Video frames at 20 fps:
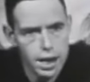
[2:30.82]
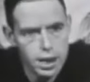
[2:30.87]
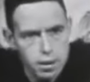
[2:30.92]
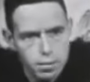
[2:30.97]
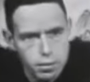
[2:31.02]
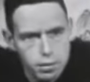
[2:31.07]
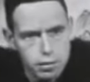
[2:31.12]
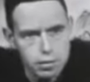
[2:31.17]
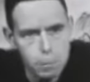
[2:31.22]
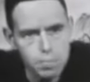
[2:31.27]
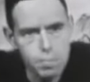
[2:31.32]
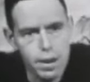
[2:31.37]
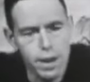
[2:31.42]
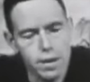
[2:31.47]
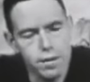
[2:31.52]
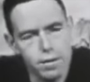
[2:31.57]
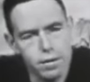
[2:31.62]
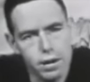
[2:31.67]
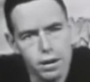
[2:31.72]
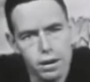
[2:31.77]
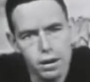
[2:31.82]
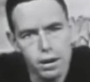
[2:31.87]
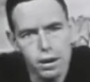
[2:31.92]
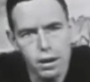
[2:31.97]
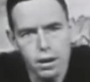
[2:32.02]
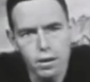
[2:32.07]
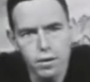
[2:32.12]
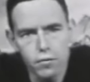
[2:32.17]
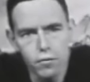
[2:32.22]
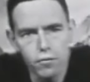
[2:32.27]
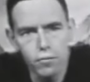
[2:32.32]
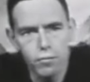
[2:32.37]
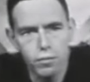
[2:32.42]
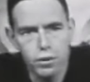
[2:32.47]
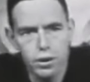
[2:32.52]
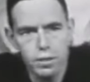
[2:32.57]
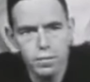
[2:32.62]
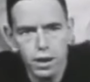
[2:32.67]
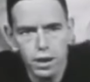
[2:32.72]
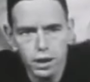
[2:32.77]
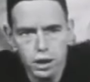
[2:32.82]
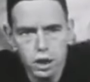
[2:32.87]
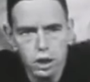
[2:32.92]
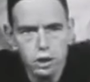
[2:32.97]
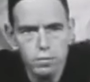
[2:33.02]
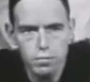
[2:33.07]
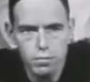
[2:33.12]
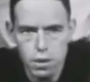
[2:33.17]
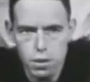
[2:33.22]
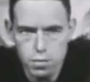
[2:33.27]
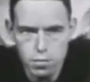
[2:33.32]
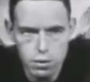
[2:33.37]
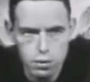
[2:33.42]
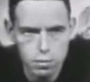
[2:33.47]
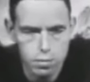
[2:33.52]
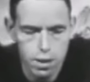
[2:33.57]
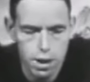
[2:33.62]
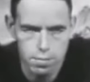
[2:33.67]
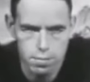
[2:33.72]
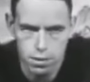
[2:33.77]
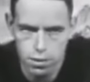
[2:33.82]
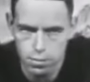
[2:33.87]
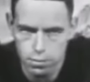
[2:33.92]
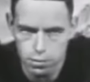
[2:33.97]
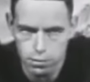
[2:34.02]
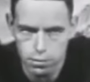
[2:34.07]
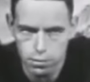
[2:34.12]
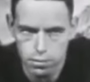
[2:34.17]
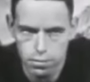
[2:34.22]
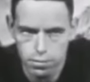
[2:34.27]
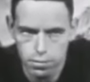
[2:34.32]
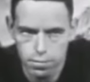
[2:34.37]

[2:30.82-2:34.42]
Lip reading: Animals apparently live pretty much moment by moment.